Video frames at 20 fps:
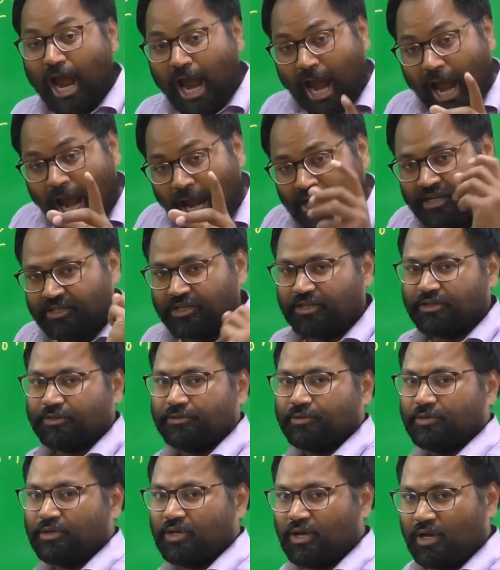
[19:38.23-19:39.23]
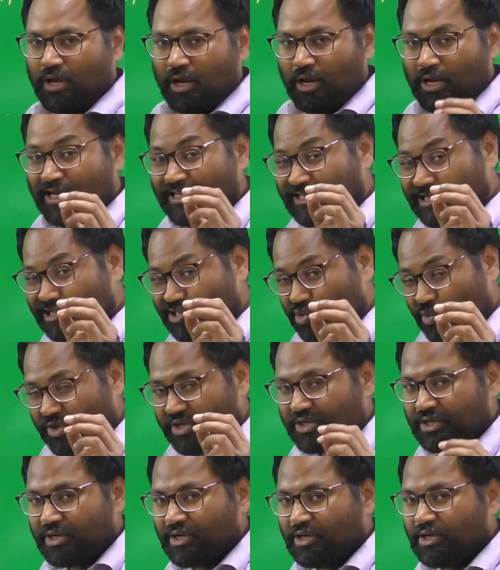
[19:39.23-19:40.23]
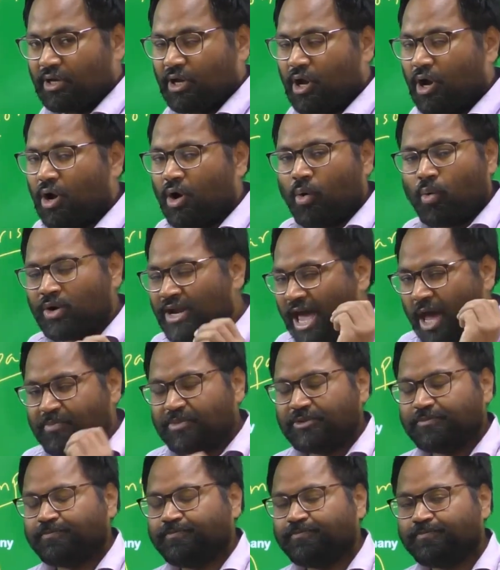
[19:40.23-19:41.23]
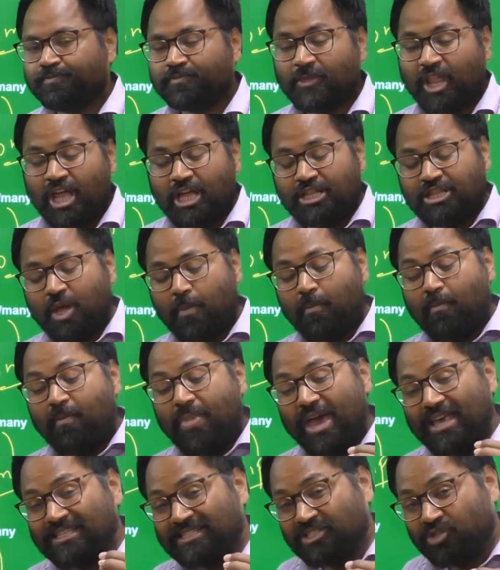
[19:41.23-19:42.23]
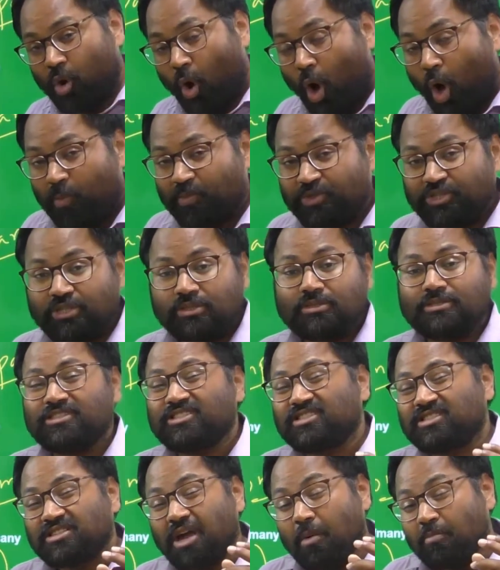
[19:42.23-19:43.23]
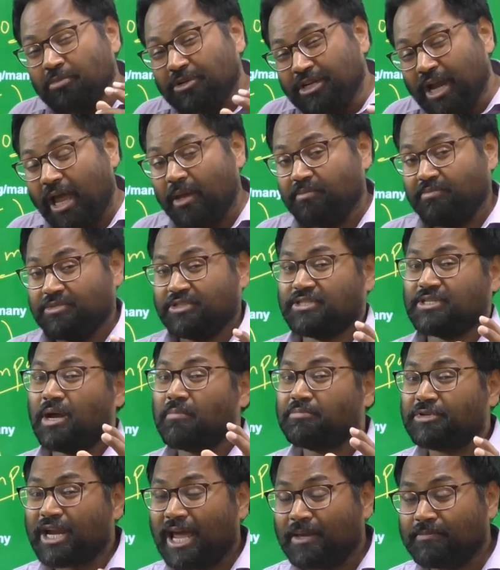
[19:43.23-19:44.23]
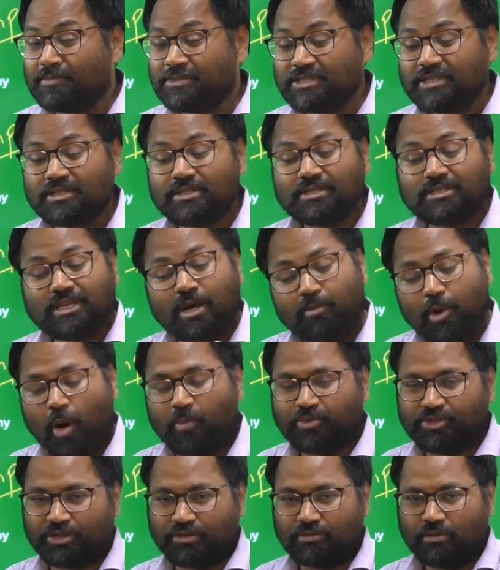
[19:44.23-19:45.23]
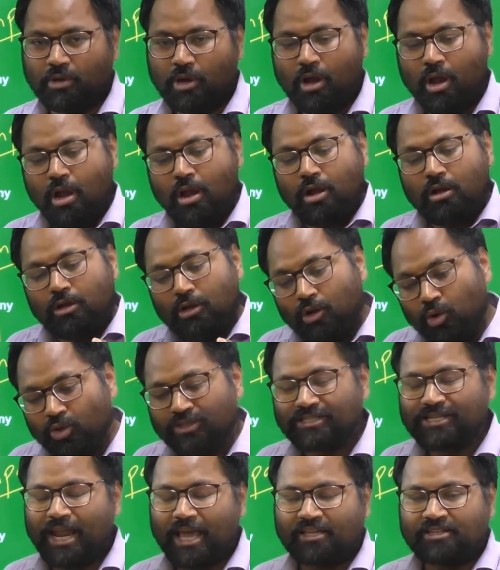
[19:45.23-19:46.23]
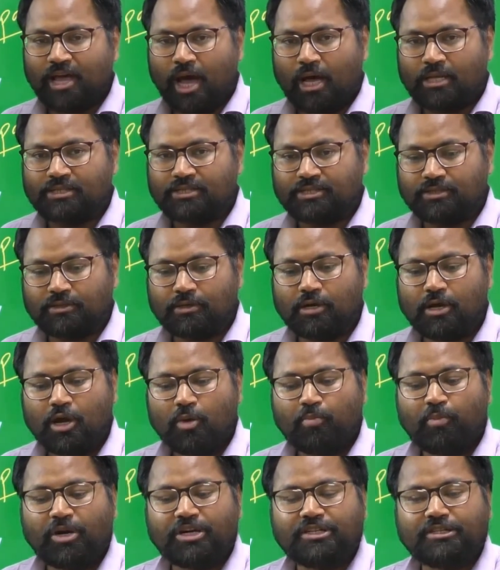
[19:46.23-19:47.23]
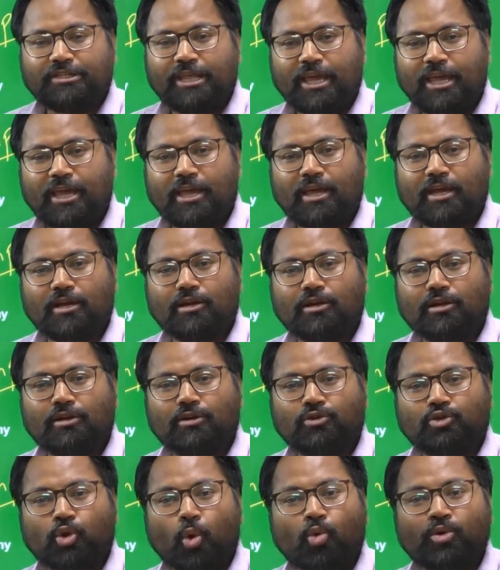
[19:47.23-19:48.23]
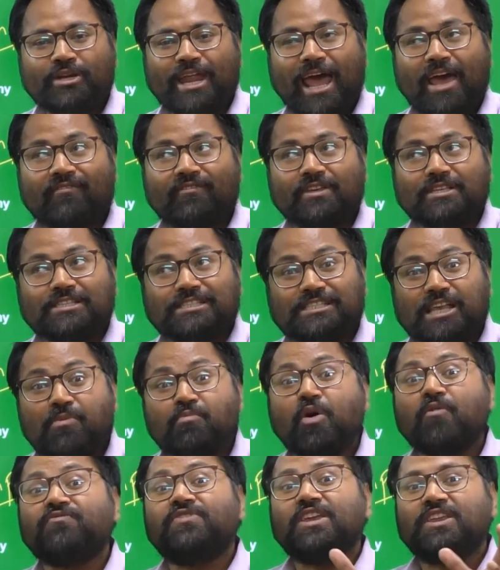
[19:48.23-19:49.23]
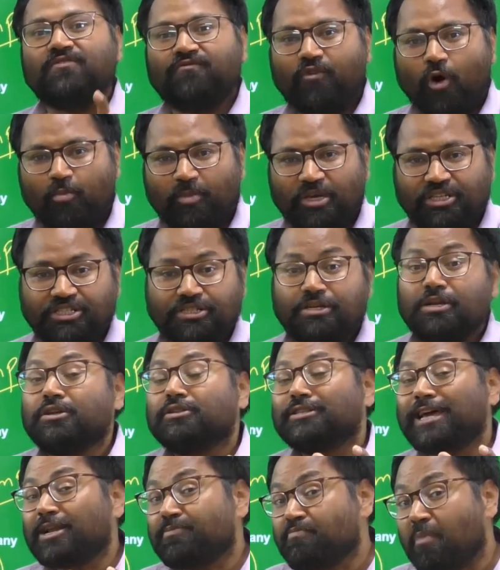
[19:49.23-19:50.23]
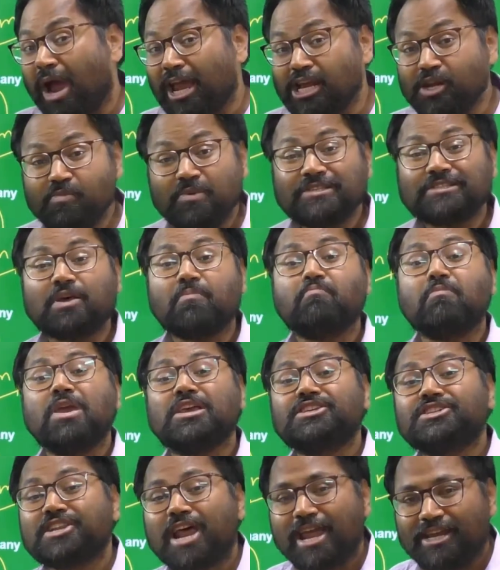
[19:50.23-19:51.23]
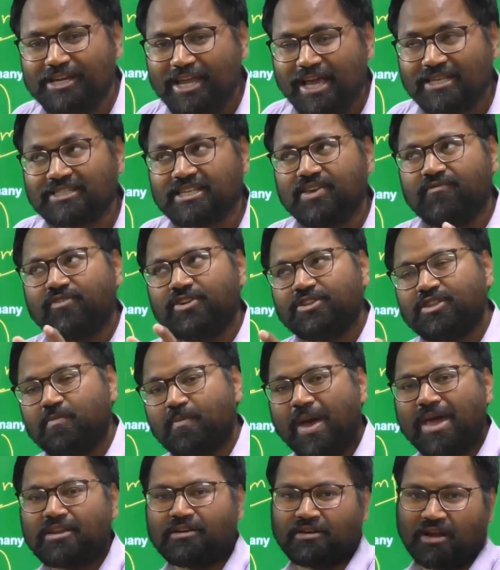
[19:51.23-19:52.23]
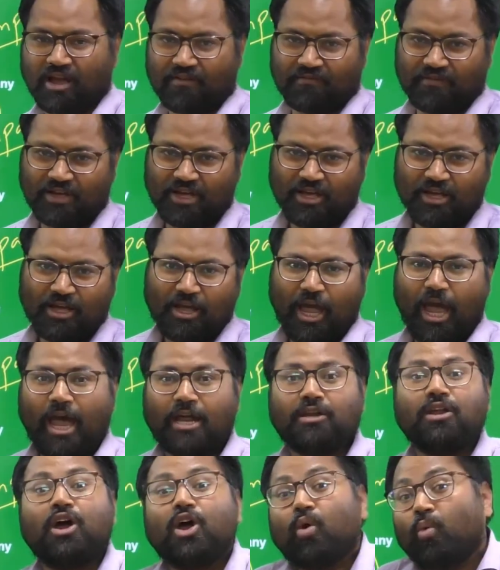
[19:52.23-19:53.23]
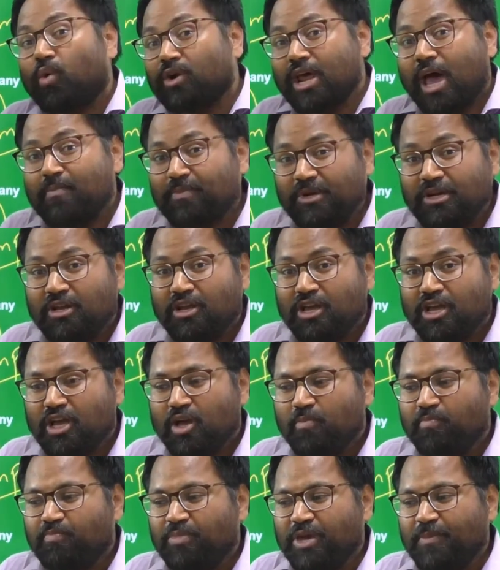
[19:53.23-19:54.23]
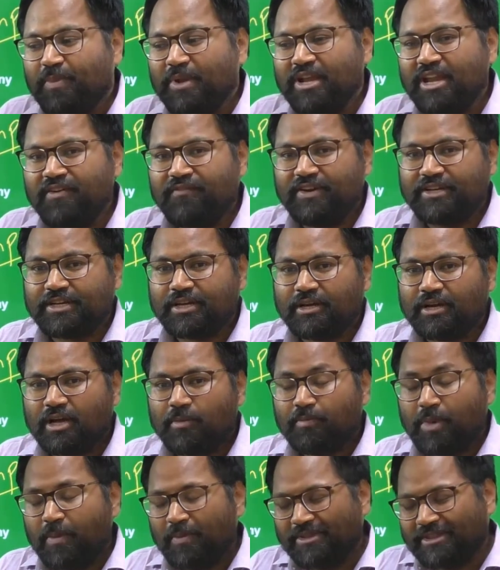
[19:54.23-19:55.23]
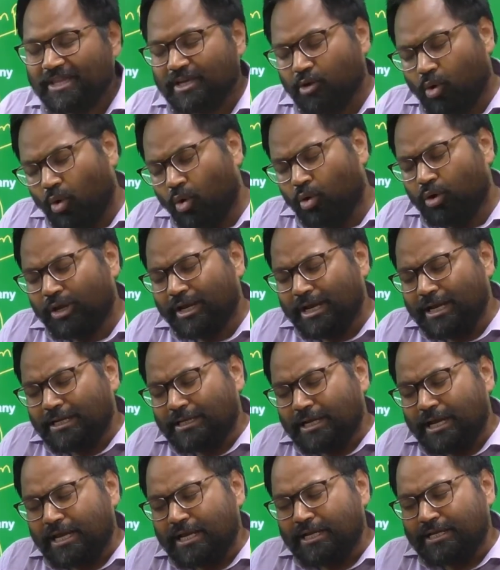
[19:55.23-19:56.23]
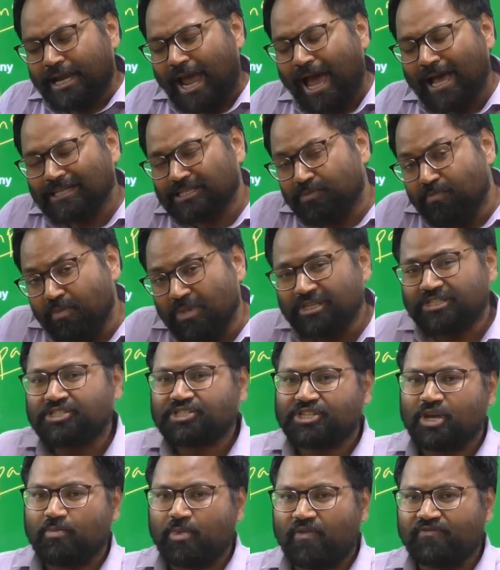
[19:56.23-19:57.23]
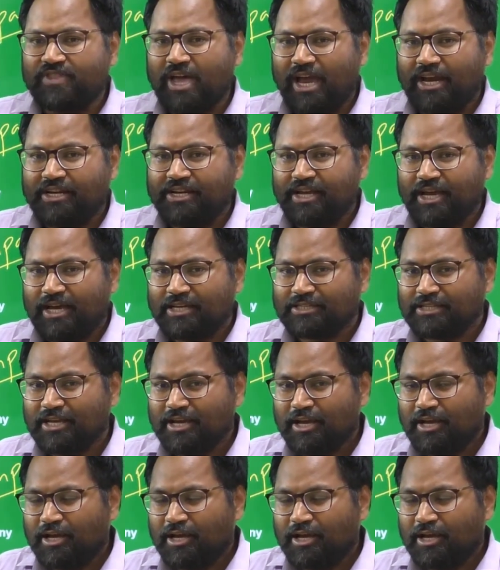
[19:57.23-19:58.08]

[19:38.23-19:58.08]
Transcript: And listen to it. What happened? The best option sometimes some option looks like the answer, but they don't have some of the information. That might be some major ideas given in the paragraph. And what happened? People leave it. People think, oh, it has missed some of the ideas.